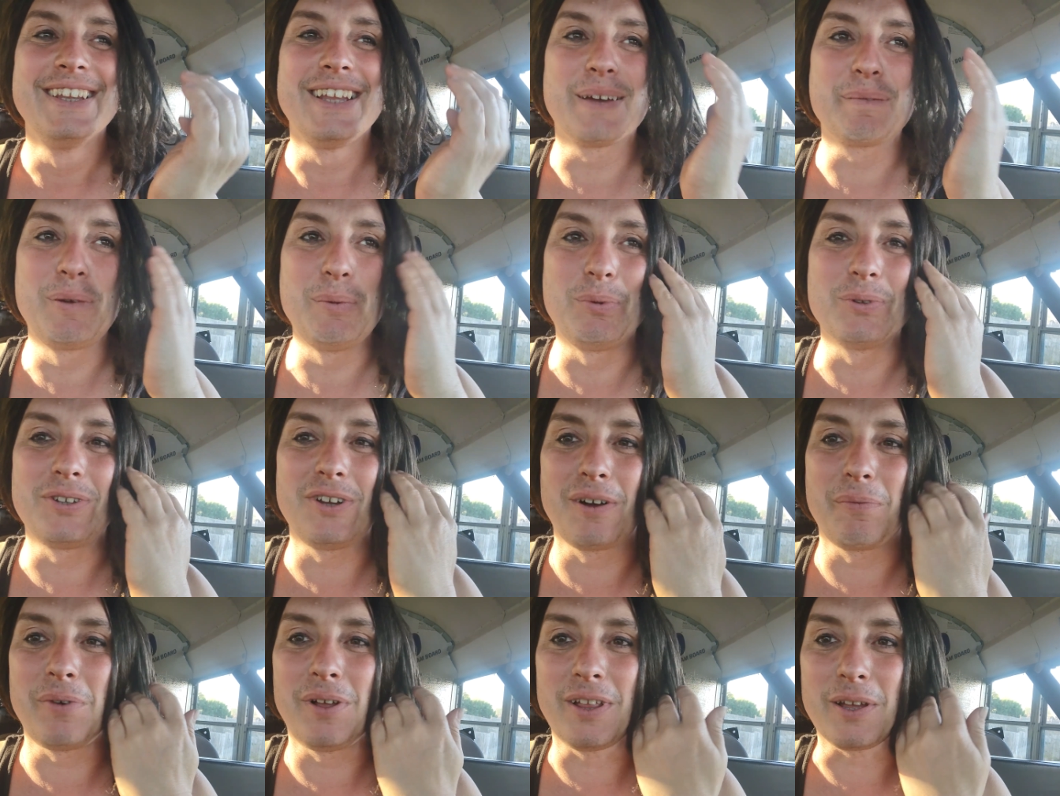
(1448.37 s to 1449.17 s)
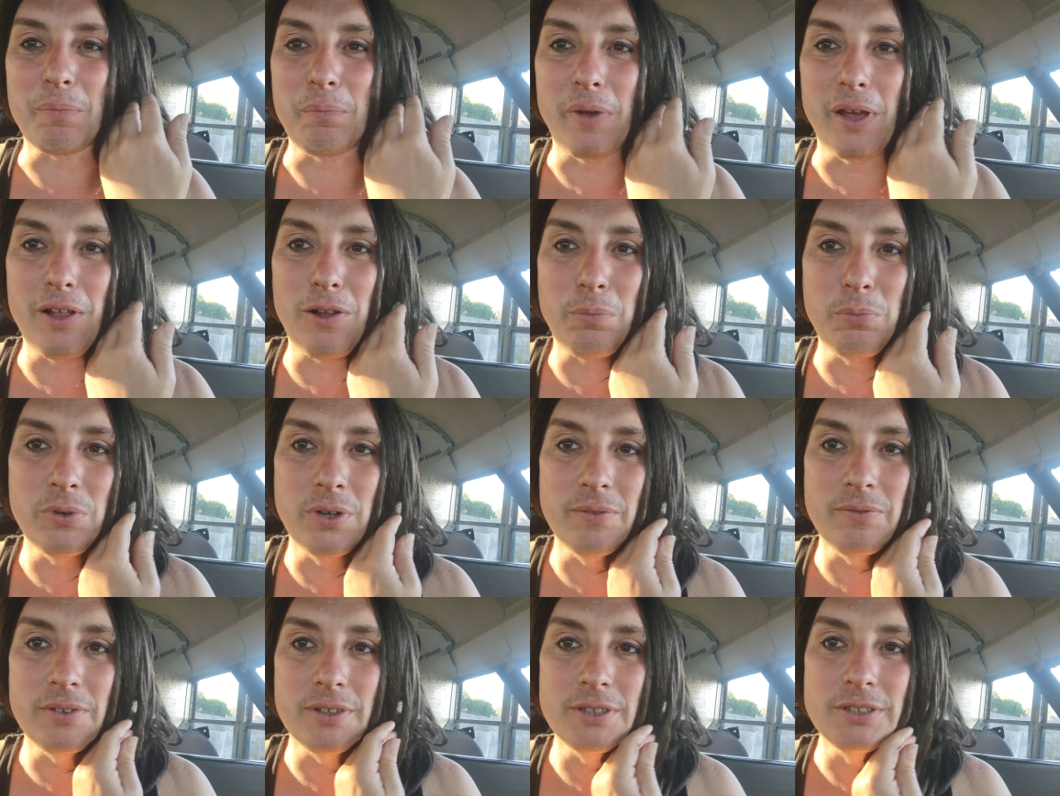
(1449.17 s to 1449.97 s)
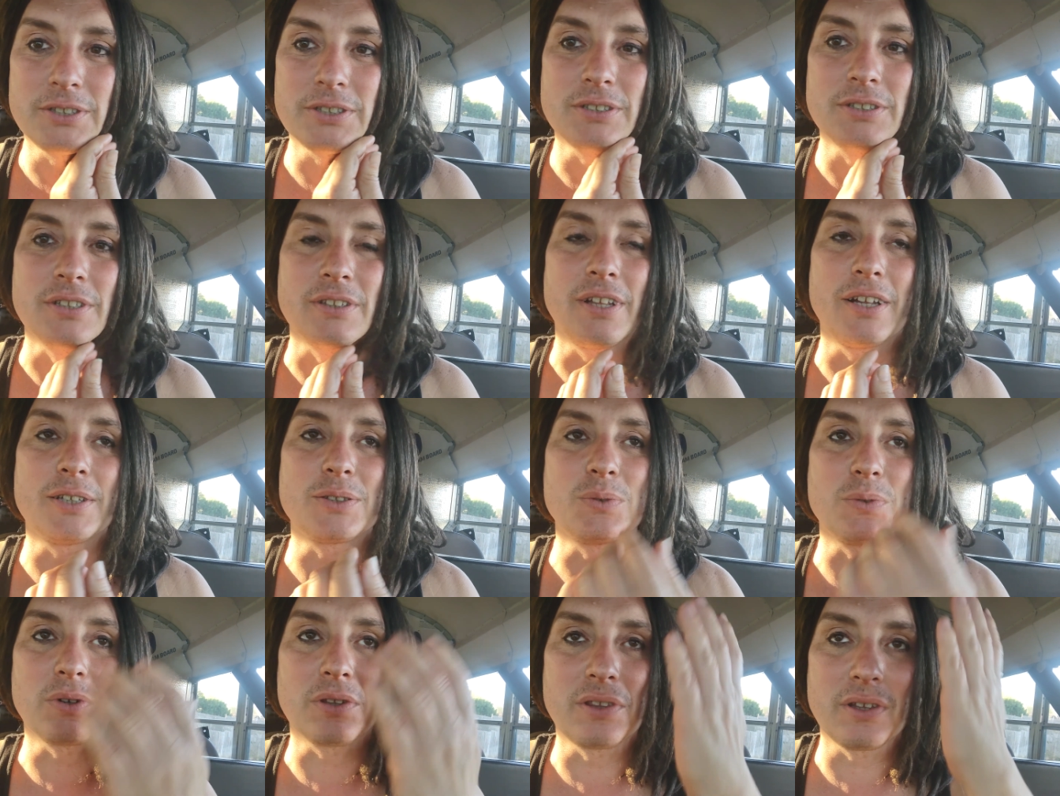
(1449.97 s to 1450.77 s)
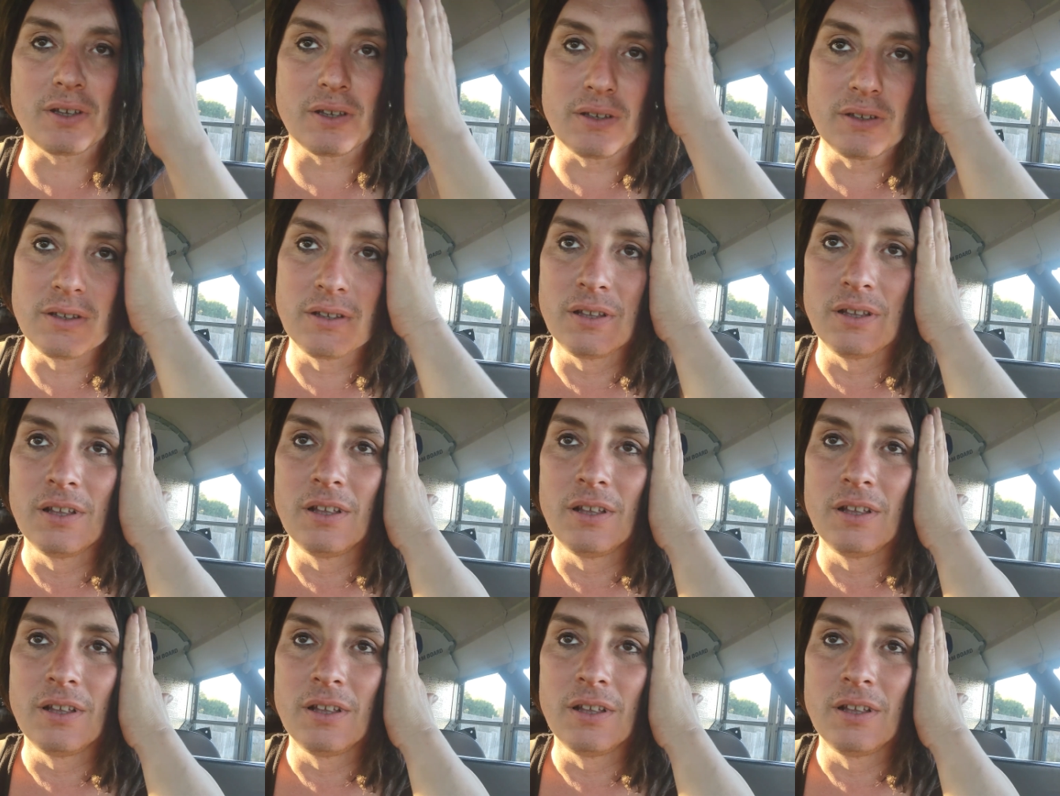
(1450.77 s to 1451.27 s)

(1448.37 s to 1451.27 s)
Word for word: like people talk about like male privilege and that sort of thing,